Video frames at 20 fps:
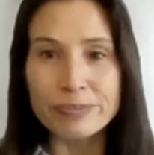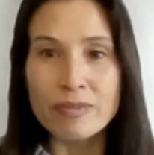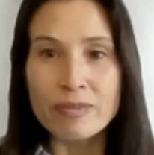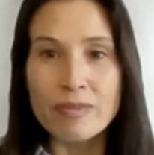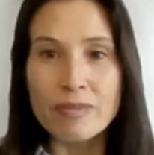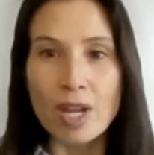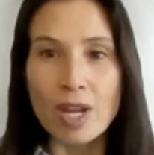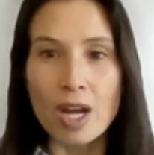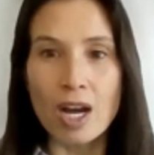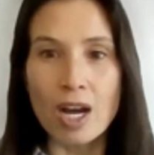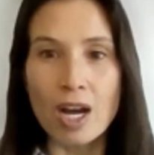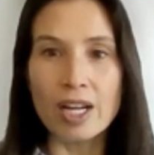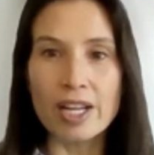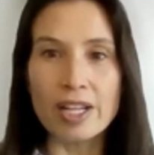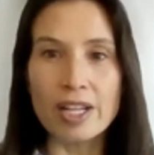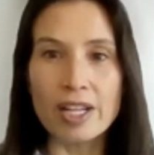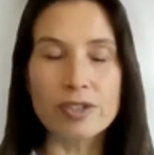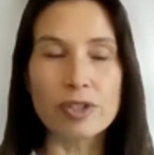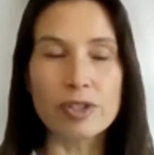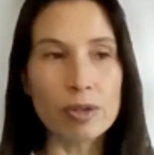And so
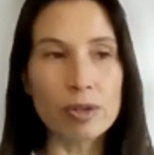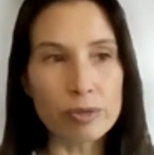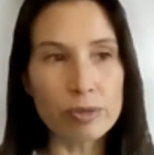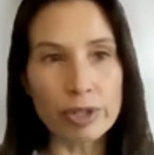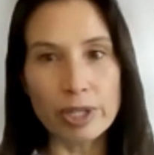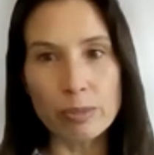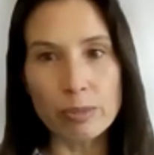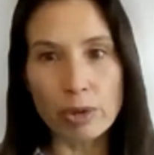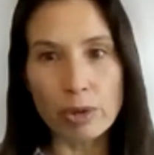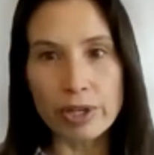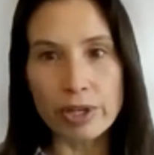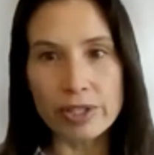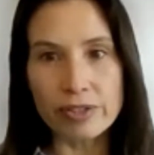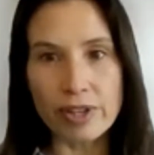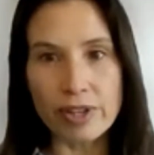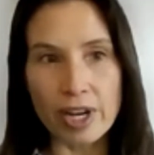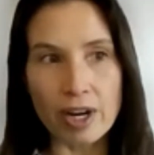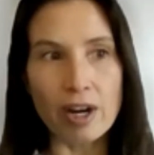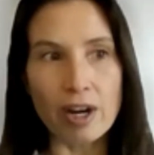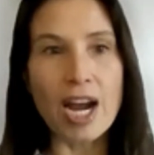the REE employees
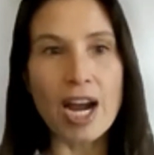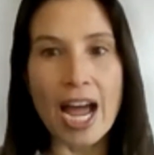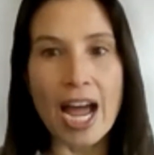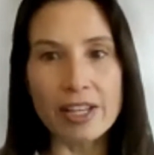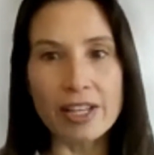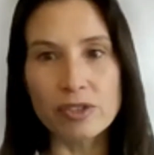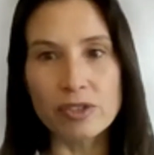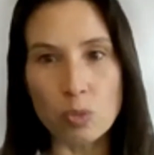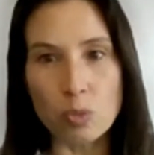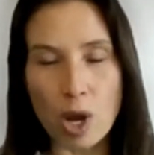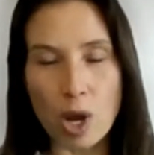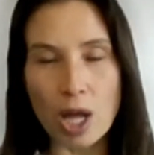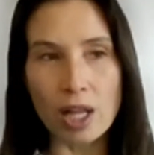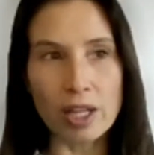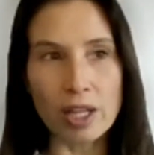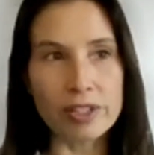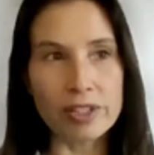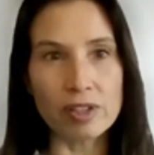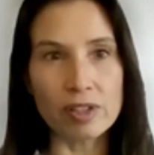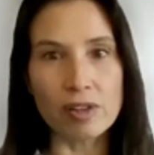there, as well as a
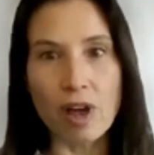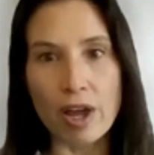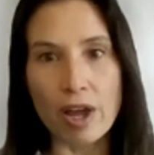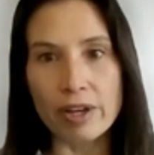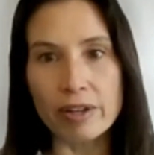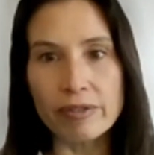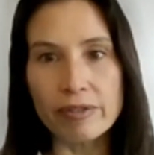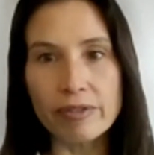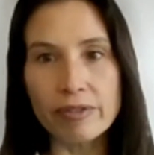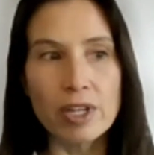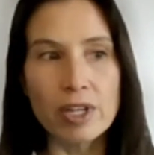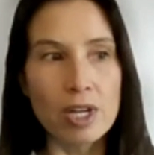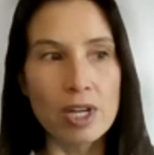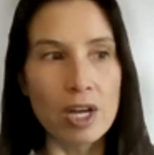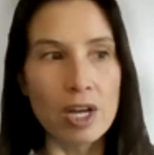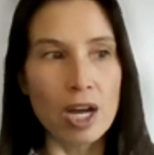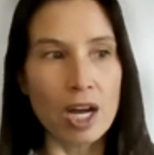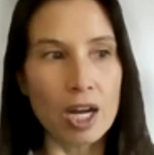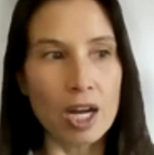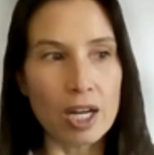lot of
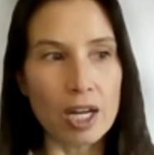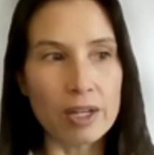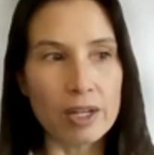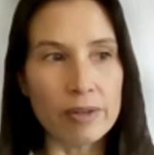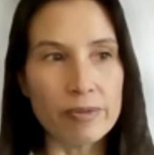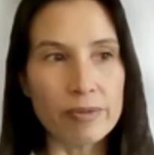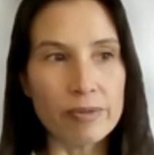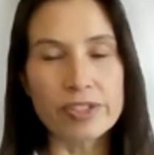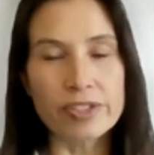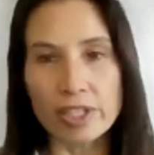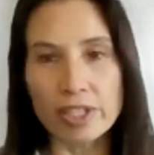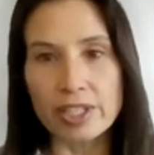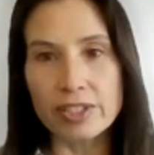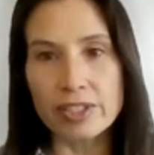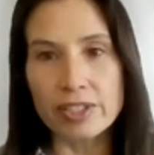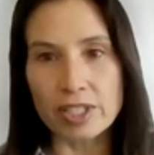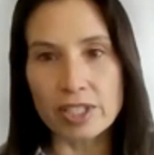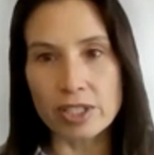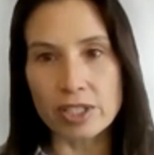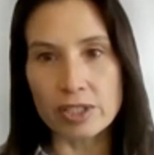facilities such
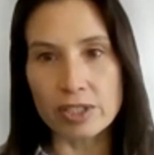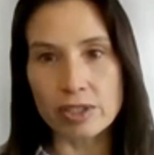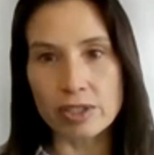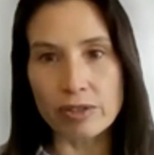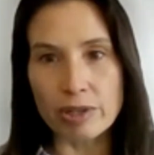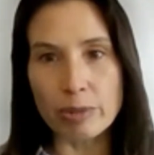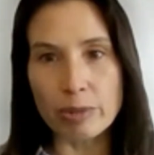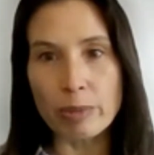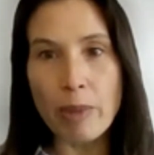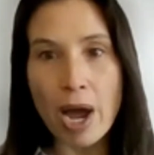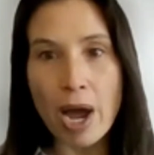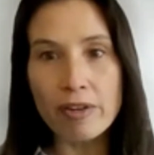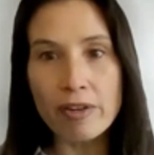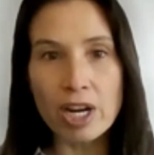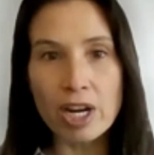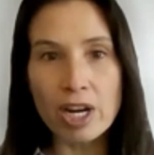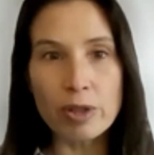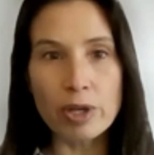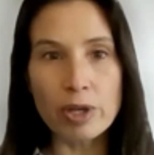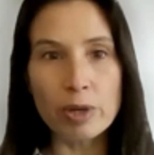as Ariba Myra that
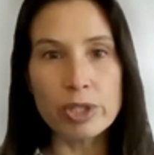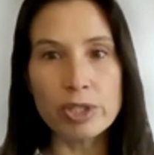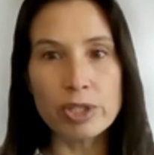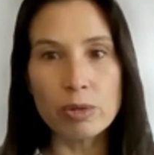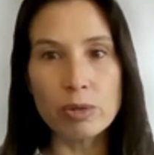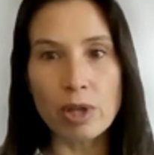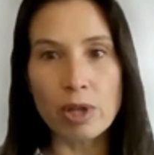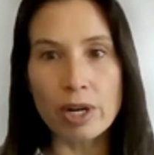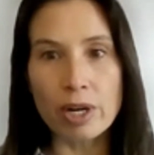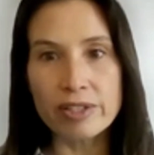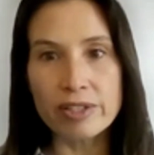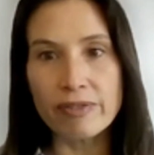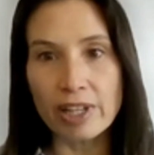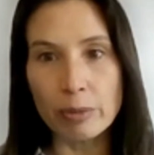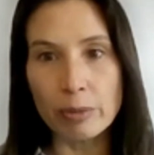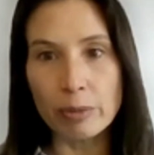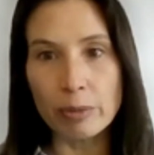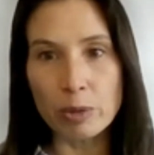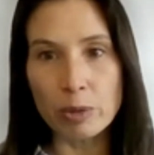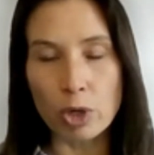we do a lot of development
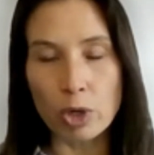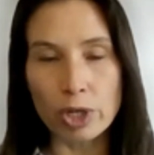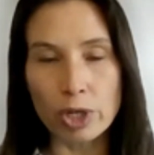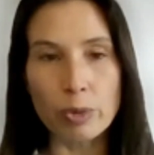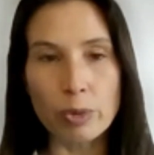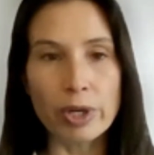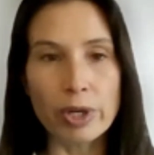work with.